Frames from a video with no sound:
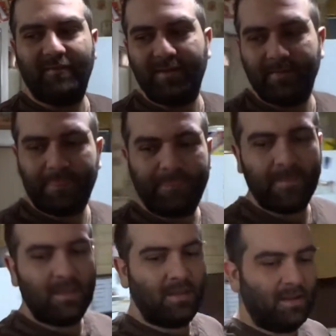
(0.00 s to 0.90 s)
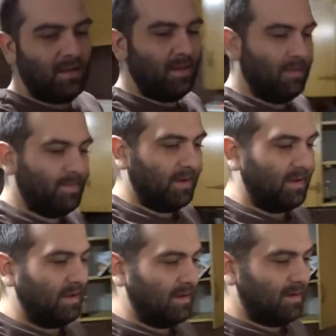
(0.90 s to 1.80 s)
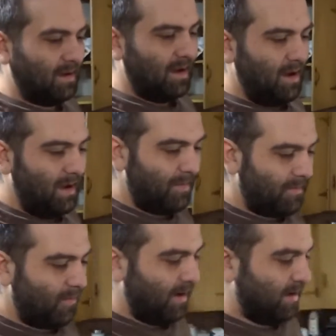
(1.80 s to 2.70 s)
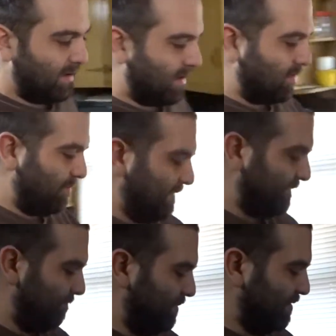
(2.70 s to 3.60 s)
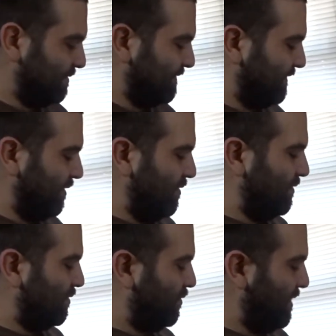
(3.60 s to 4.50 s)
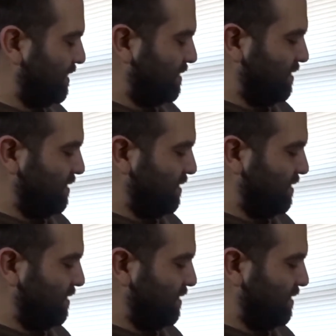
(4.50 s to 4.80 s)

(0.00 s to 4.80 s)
of it. But I'm on my way to gotta go pay some bills real quick